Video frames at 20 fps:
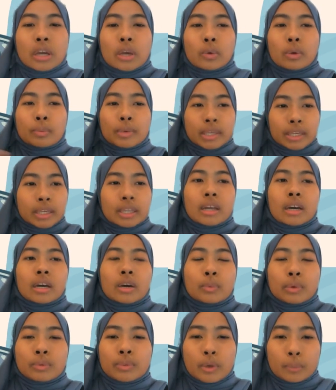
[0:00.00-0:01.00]
So I will begin
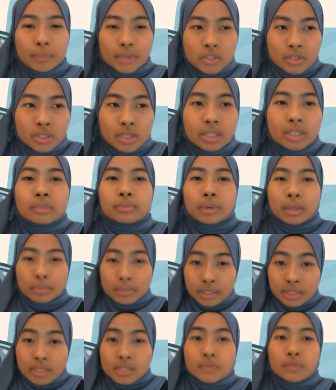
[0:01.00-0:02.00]
with the operational
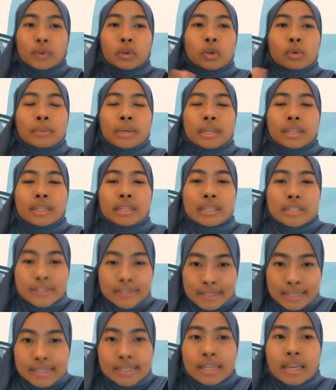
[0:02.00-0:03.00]
parameters, followed by the
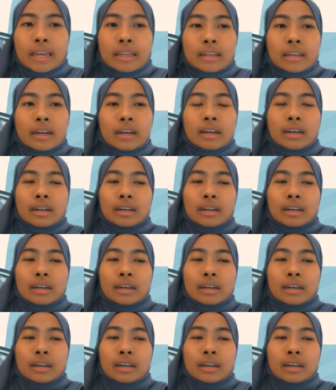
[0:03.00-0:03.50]
distance and